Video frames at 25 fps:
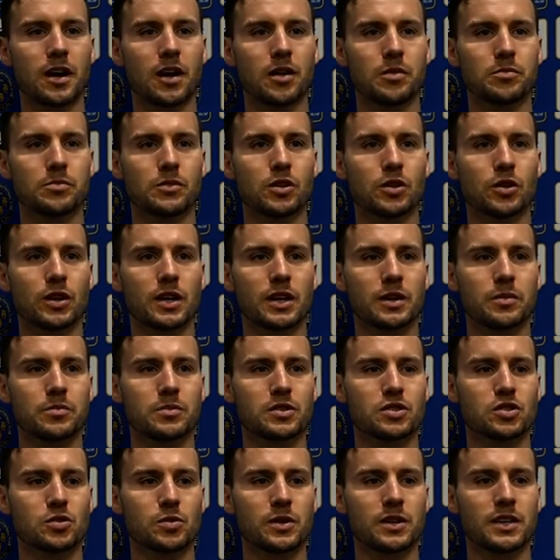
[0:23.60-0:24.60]
I'm looking
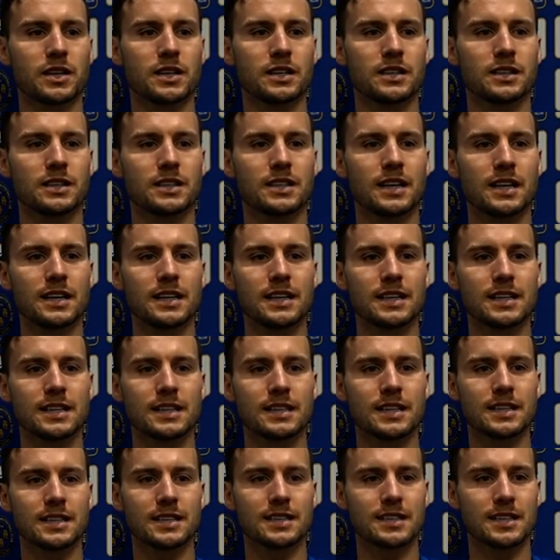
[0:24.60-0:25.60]
between
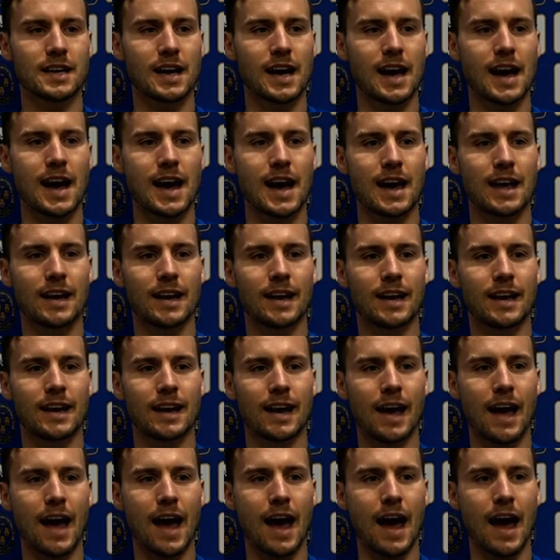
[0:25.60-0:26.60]
Deegs and
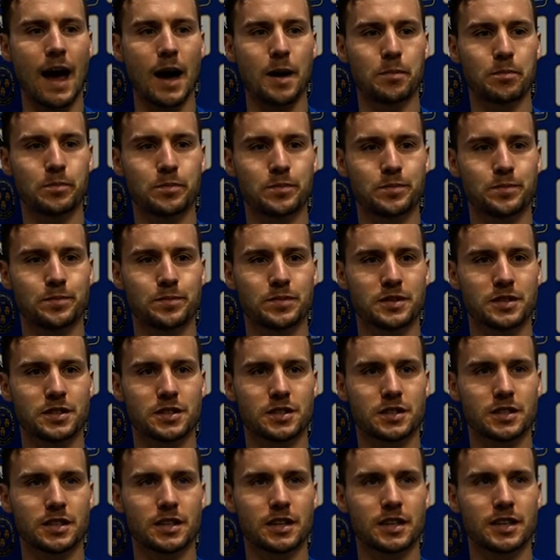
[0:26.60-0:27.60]

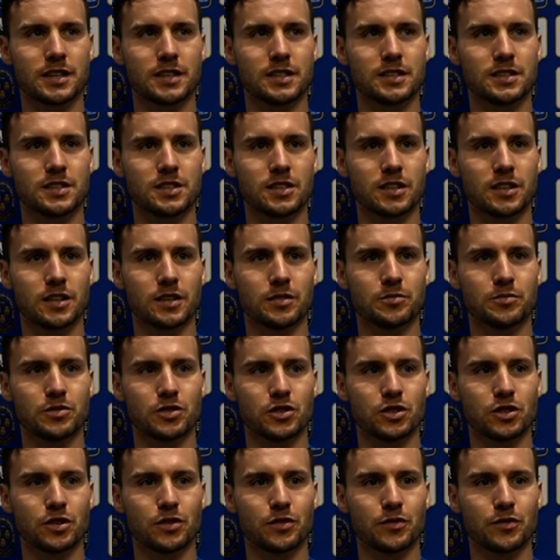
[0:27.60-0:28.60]
Abs in terms
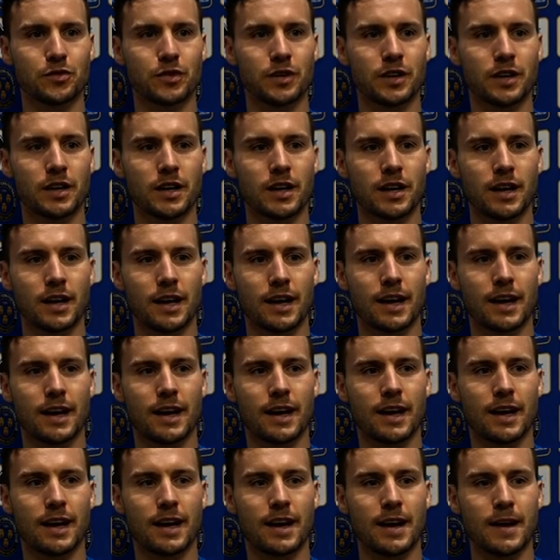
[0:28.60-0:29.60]
of.
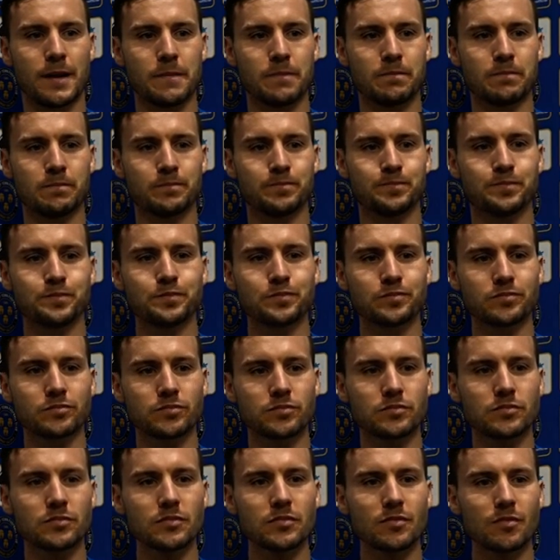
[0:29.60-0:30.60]
Um,
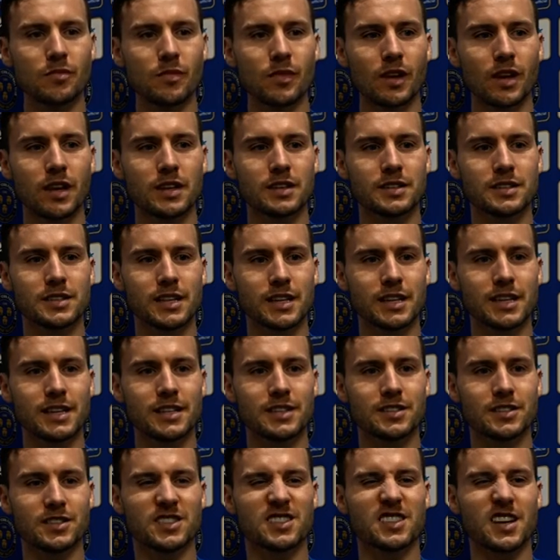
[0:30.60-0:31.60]

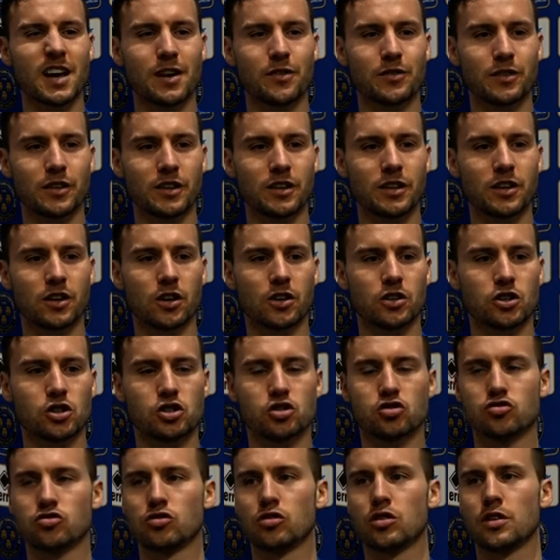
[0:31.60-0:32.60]
Deegs has definitely got the
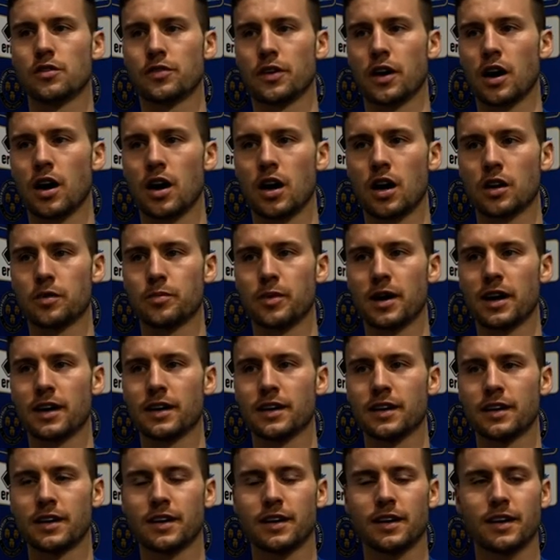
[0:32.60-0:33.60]
strut of a hard man,
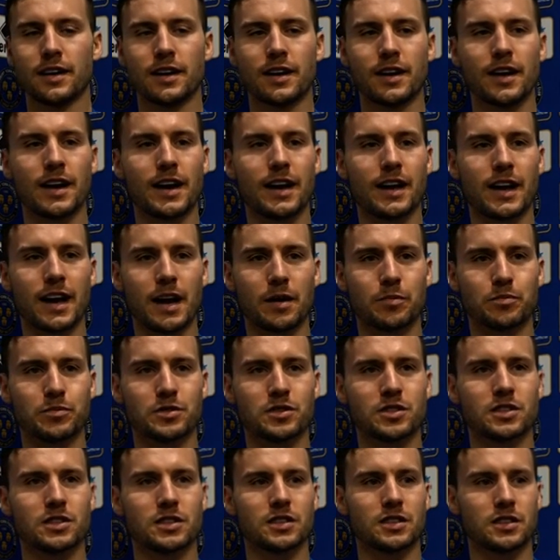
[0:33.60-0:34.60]
and
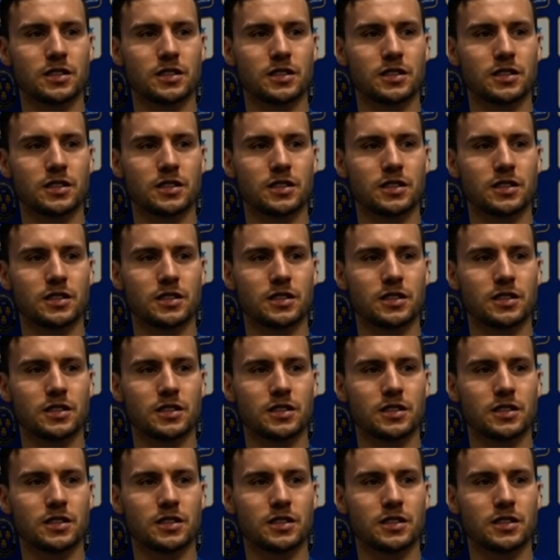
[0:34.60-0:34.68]
Abs